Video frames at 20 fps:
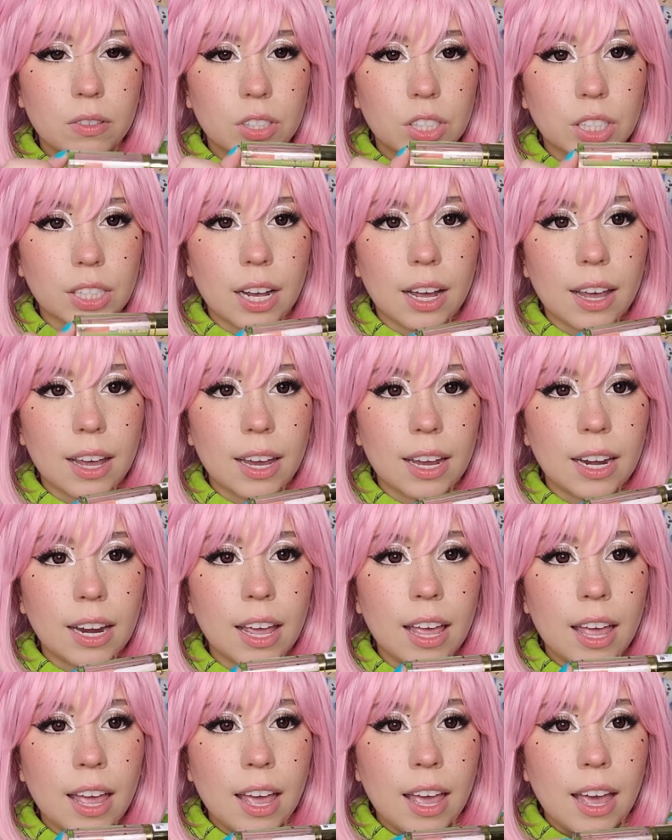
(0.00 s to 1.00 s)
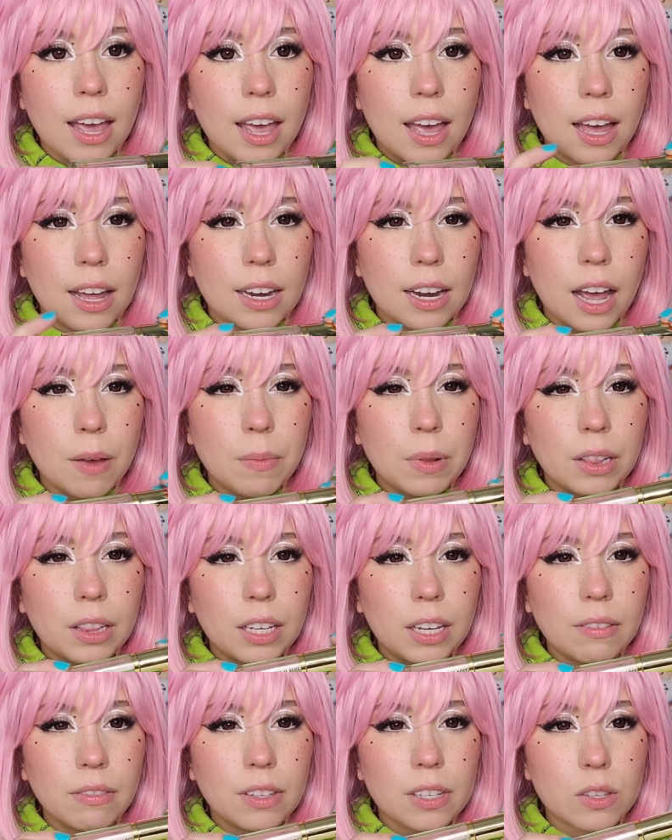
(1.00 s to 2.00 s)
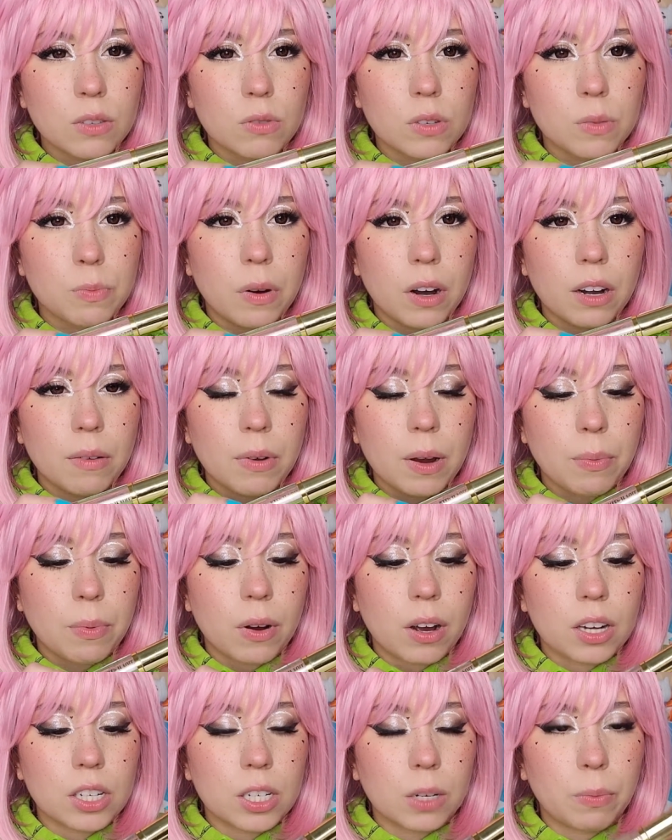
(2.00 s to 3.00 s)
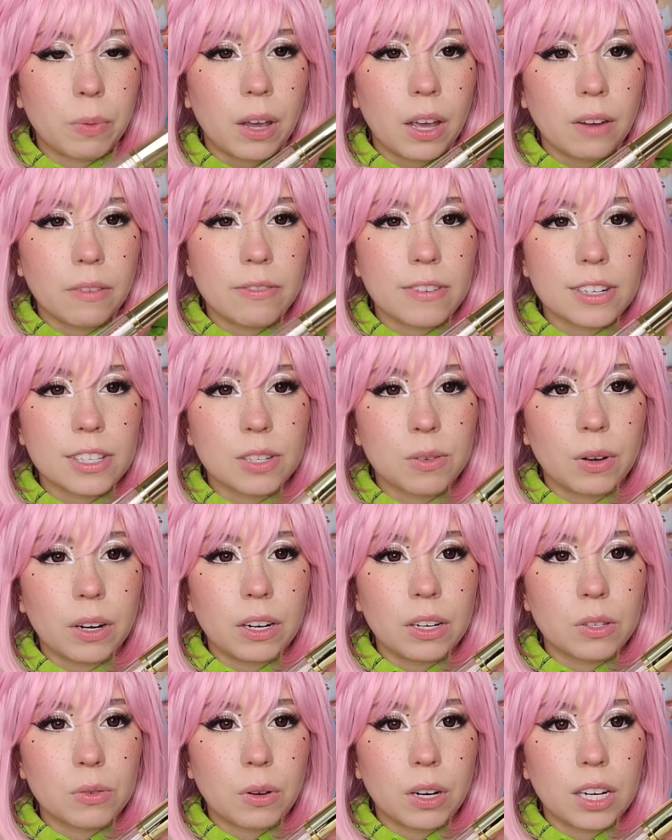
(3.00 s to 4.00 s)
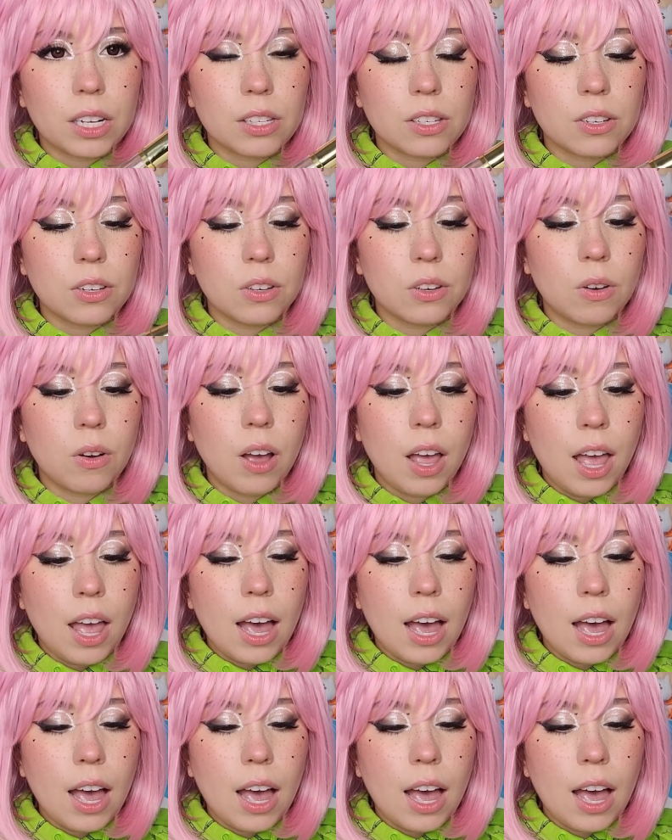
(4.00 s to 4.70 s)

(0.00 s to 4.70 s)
Shine, and I believe this was part of my project pan for 2022.